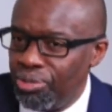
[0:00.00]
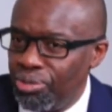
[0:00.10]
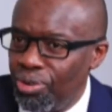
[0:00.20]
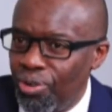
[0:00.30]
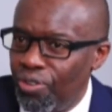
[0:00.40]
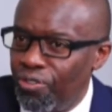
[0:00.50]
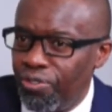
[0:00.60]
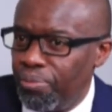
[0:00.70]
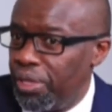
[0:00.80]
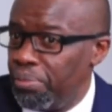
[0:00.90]
tune of
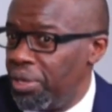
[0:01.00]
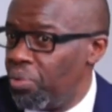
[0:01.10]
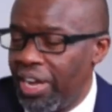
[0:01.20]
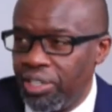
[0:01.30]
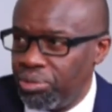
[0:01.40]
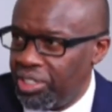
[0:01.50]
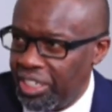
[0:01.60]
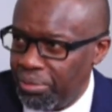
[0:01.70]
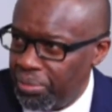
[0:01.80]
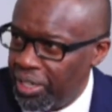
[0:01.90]
maybe 1 to
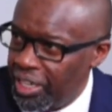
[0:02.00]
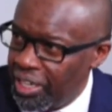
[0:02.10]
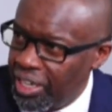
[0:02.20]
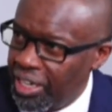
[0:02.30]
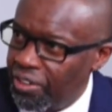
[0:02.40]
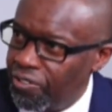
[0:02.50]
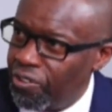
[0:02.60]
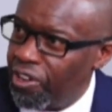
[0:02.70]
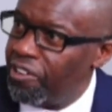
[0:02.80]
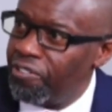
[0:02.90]
10.
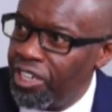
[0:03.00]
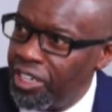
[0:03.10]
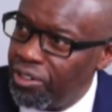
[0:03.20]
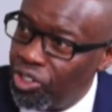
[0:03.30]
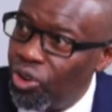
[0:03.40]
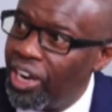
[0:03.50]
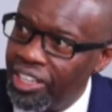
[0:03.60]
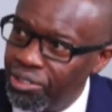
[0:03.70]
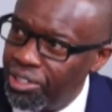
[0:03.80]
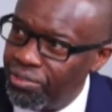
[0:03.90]
For every dollar
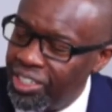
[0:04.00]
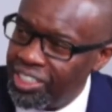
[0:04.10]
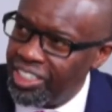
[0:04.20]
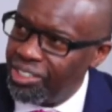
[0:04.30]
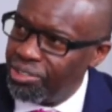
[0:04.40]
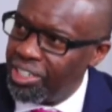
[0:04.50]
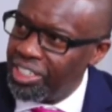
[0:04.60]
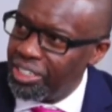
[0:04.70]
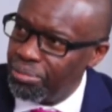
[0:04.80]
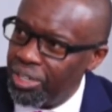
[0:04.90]
you invest in
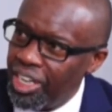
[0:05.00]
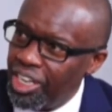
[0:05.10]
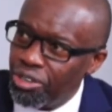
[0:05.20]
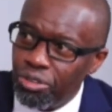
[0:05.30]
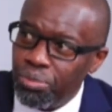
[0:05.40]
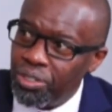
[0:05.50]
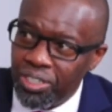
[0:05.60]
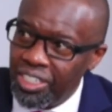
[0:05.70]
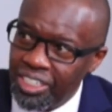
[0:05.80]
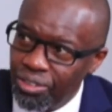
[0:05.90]
tourism, you could be
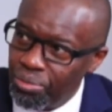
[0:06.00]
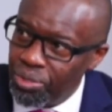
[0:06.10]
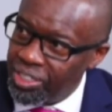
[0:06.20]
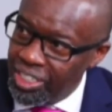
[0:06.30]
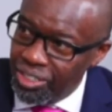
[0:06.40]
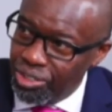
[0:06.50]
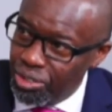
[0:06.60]
creating almost 10